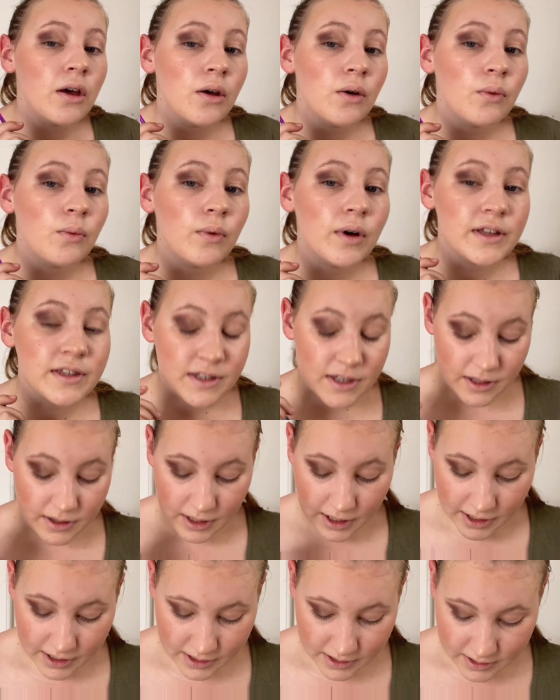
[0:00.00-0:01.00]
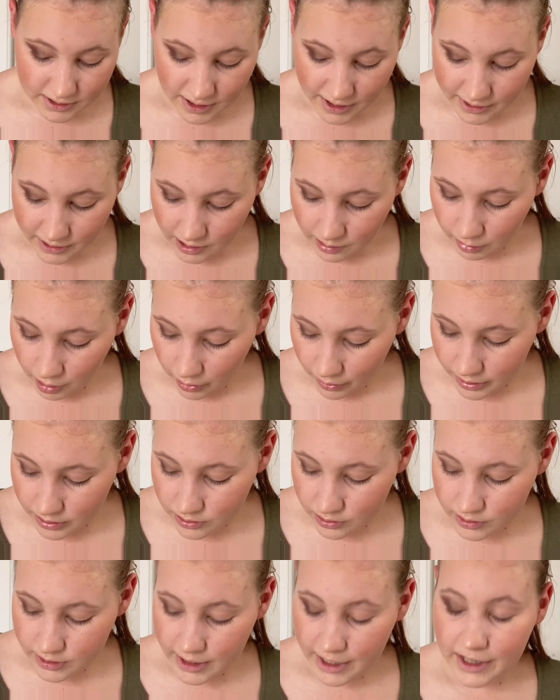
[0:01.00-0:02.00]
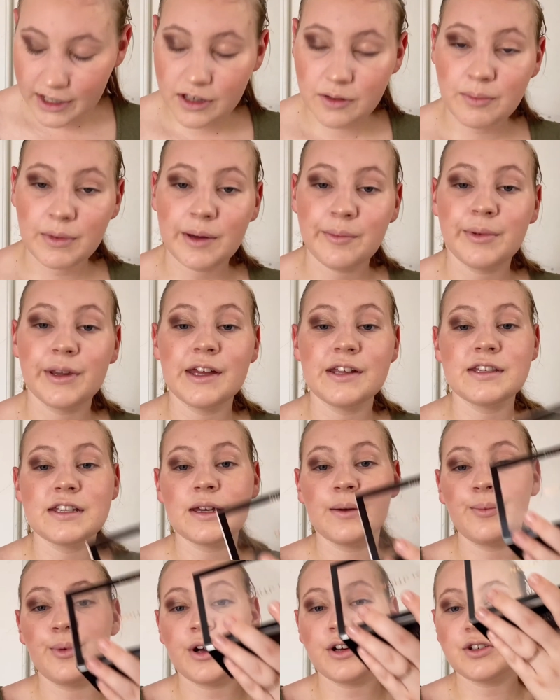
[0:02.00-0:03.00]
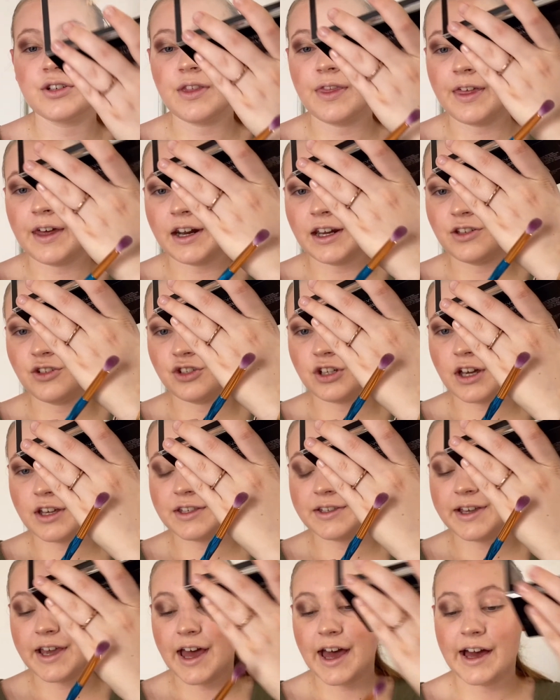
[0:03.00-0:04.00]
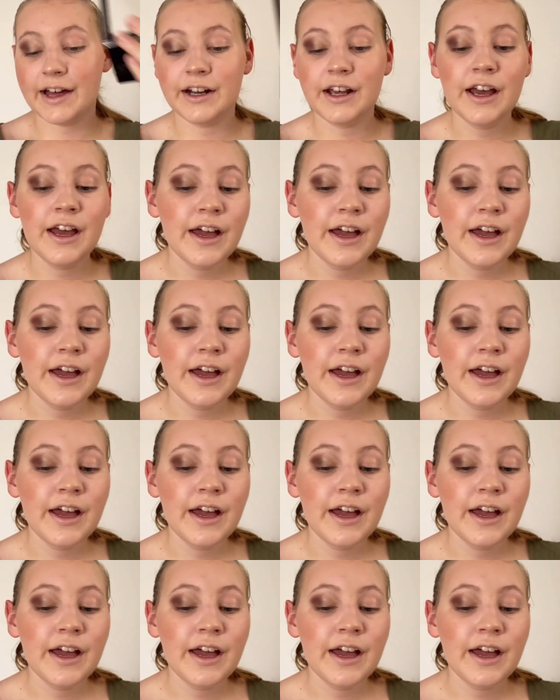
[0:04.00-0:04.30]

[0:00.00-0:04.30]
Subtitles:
Once that is done, I'm going to take my blending brush that I just had,